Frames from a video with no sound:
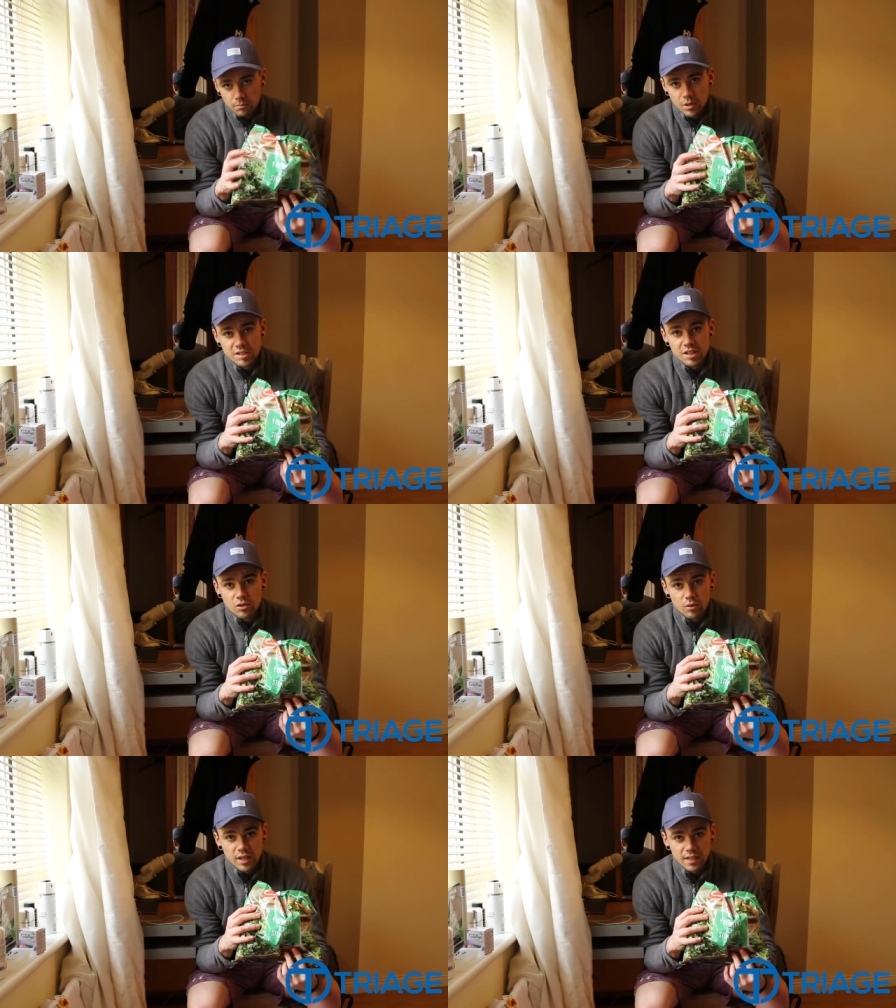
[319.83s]

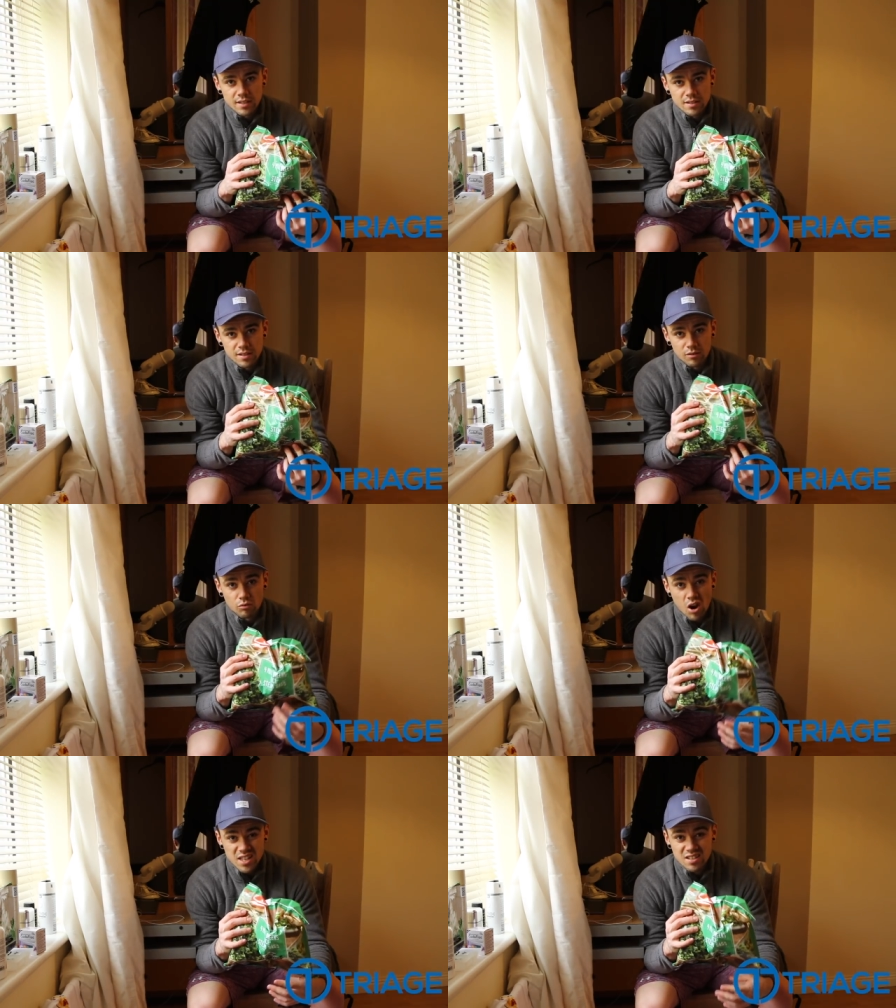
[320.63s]
Multi-greens
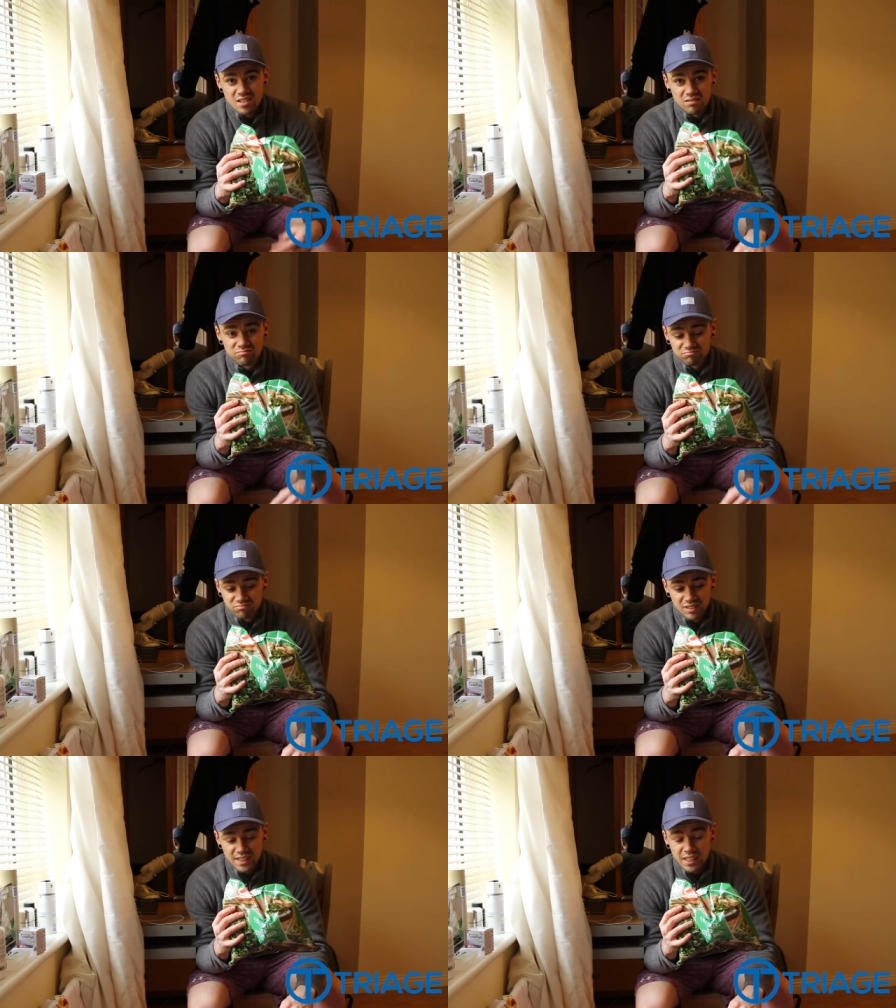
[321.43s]
rice
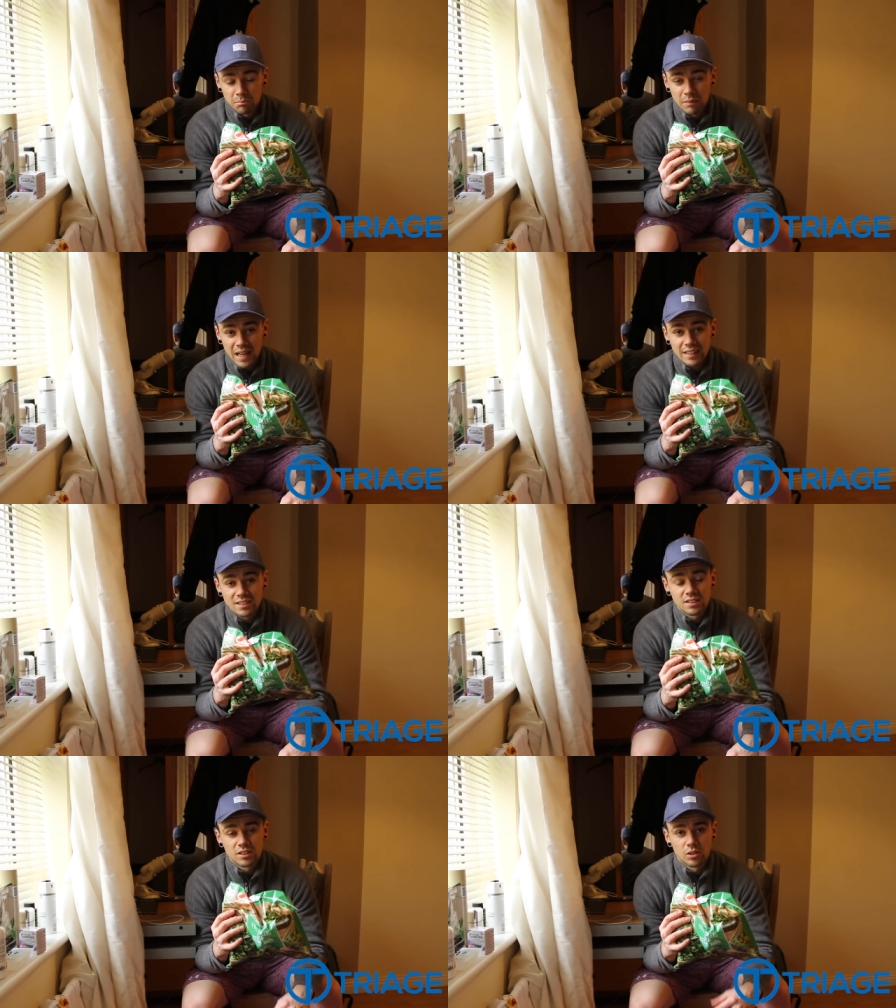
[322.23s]
steam
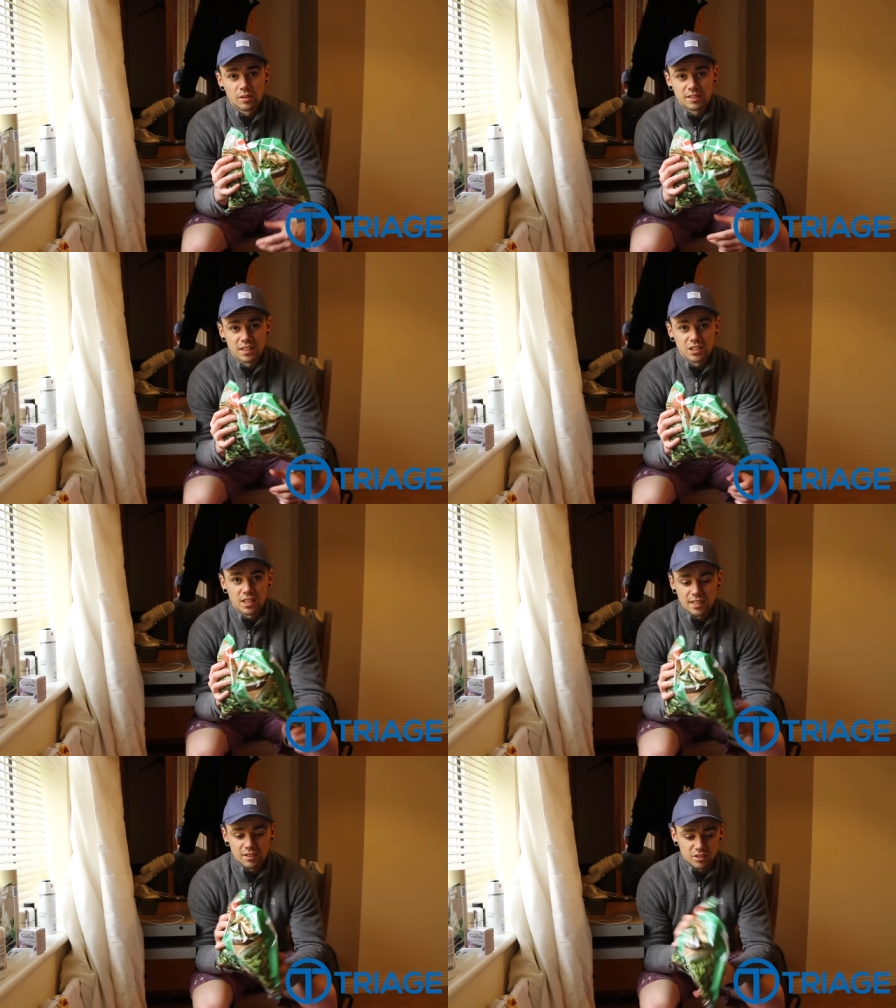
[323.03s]
bags. So
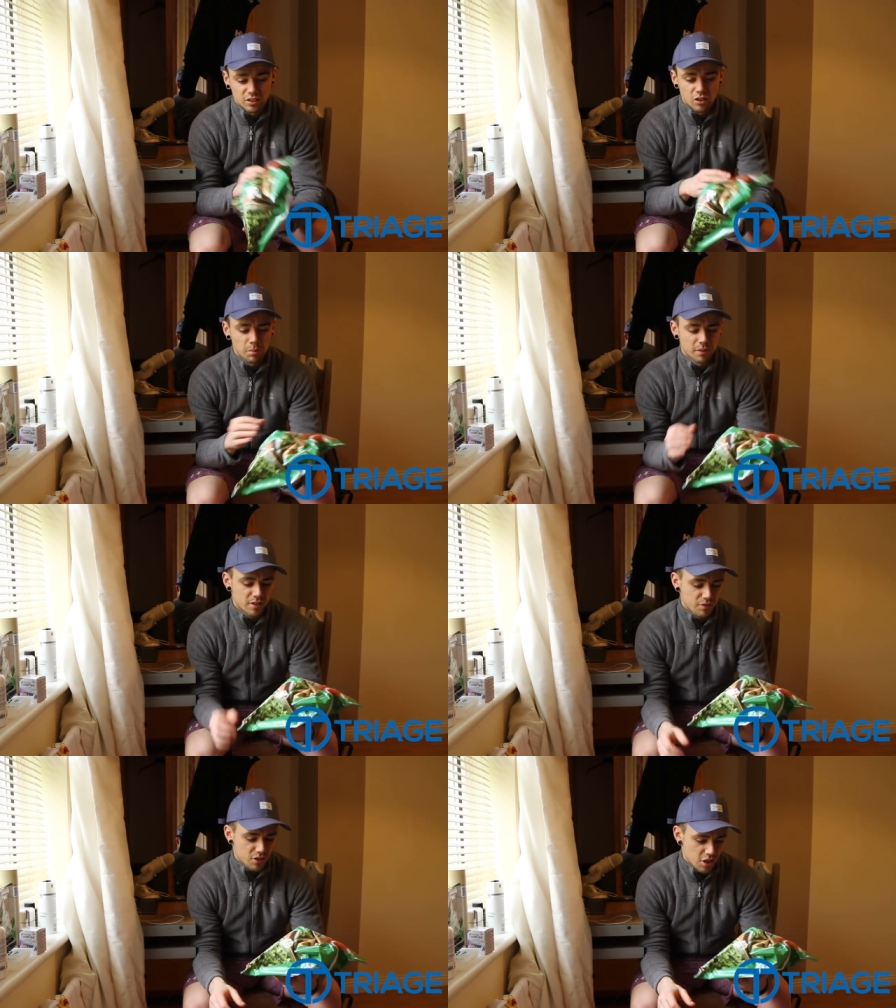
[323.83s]
essentially there's a couple
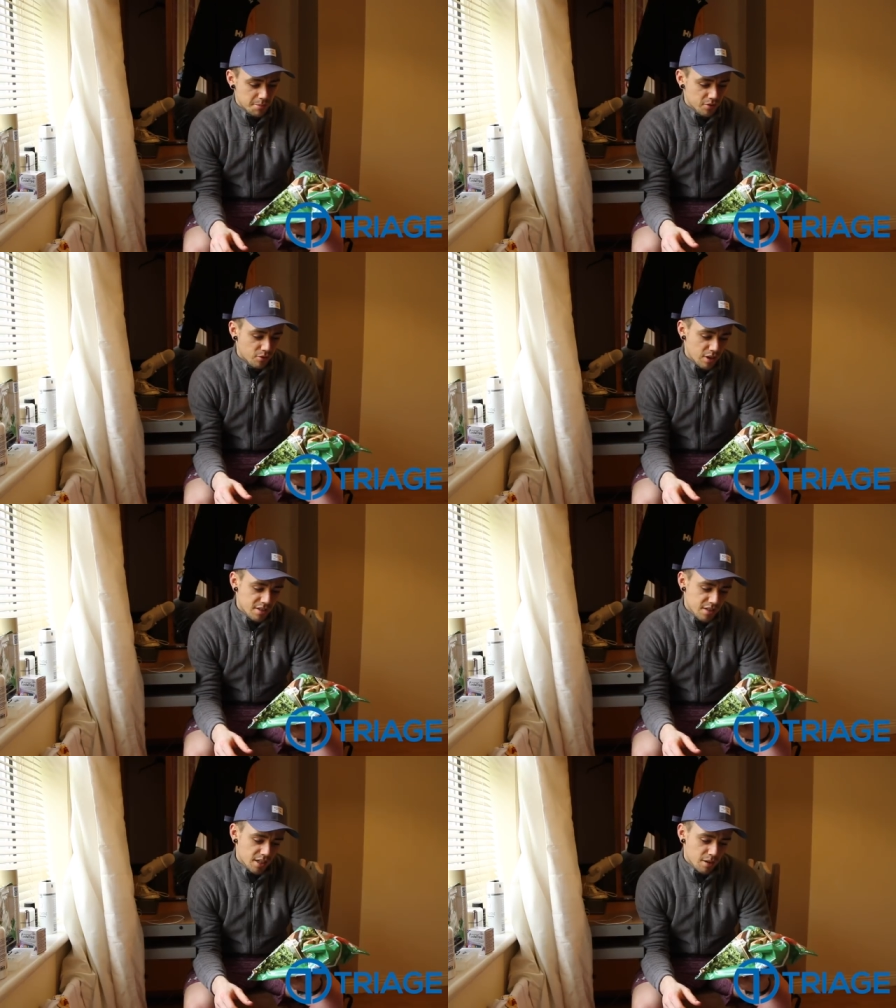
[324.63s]
of different types of
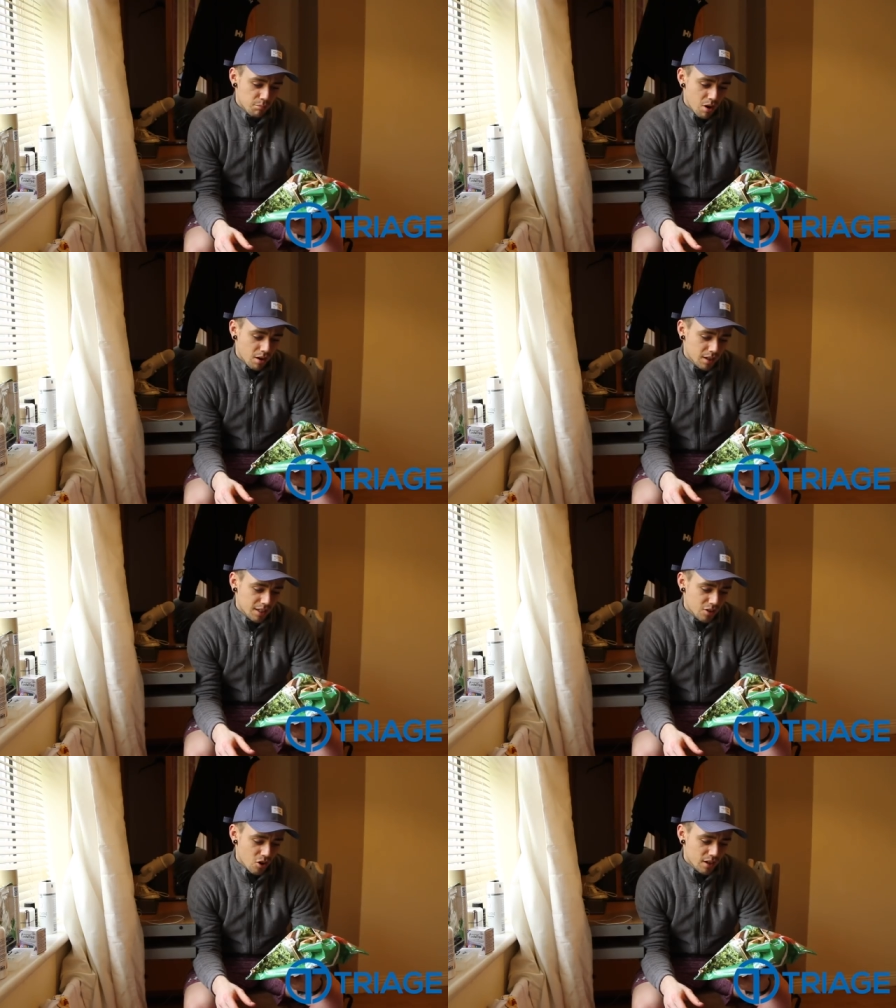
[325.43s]
greens in here,
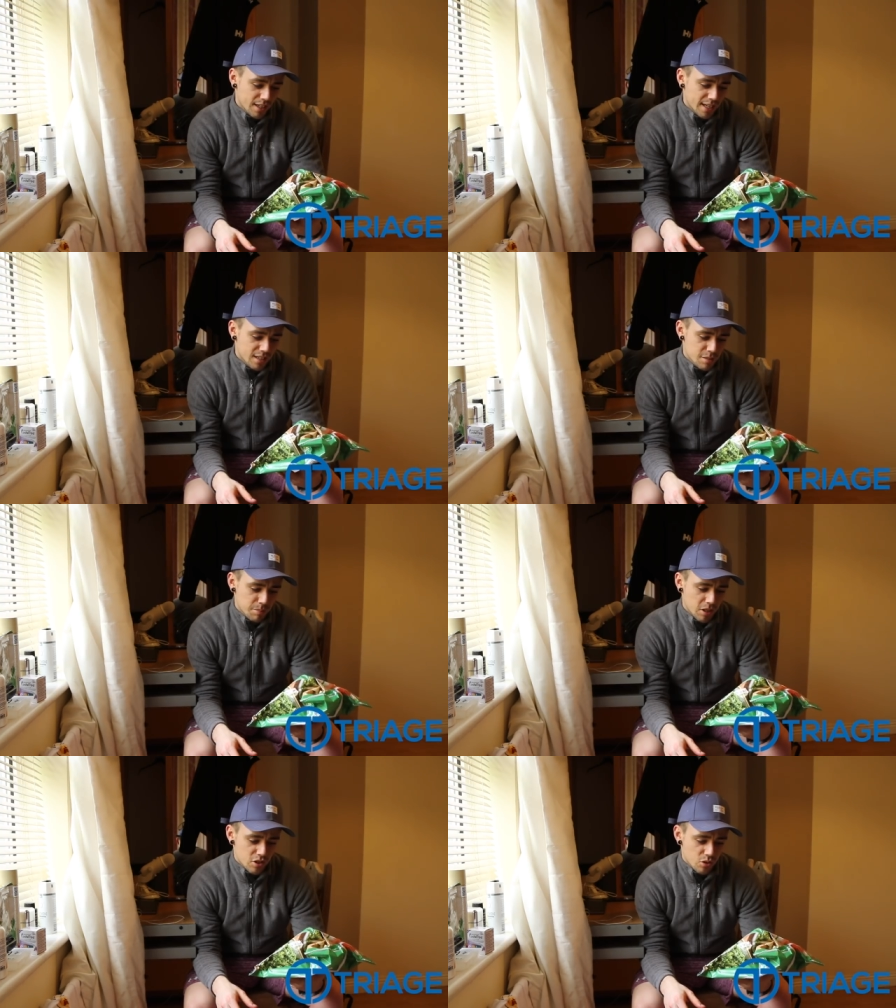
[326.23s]
broccoli, curly kale,
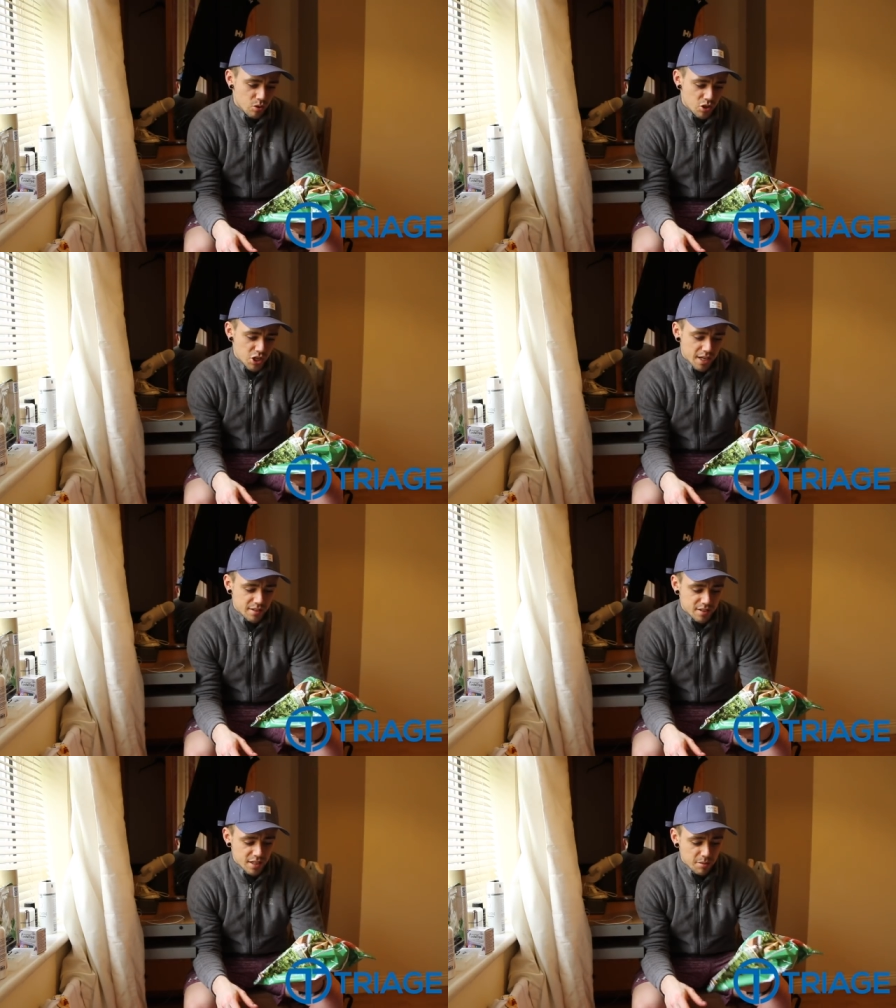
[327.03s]
spinach, courgette
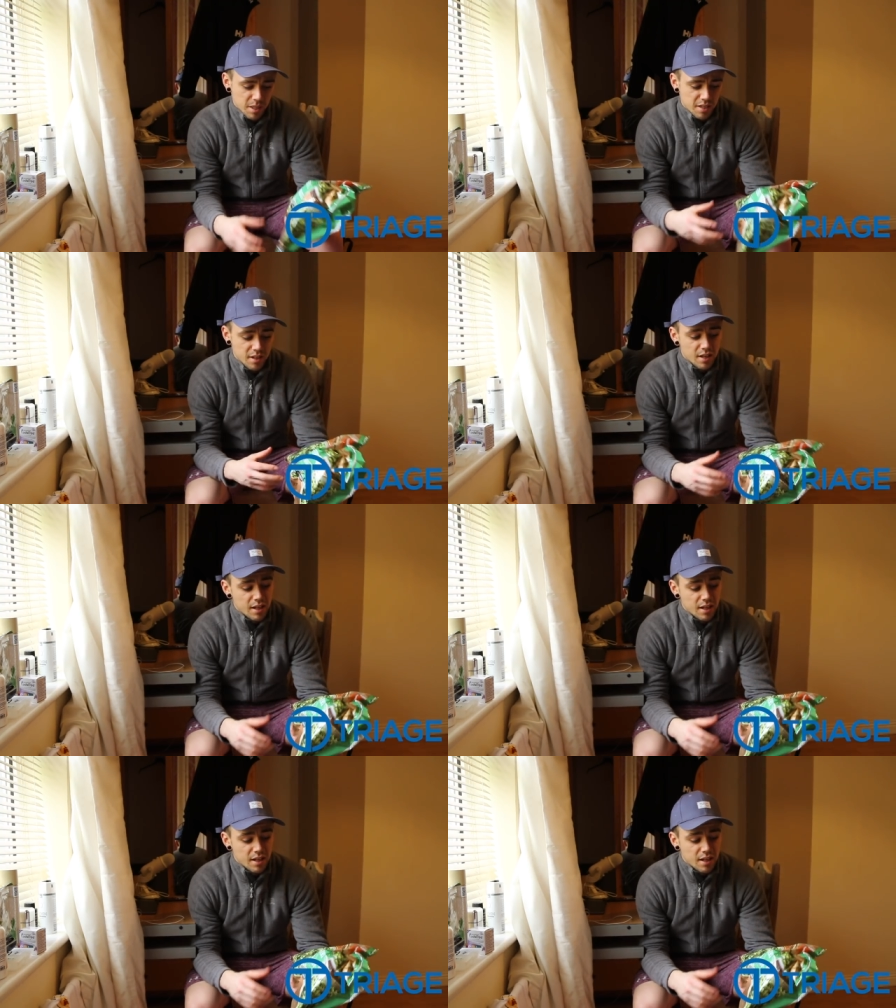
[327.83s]
and seaweed.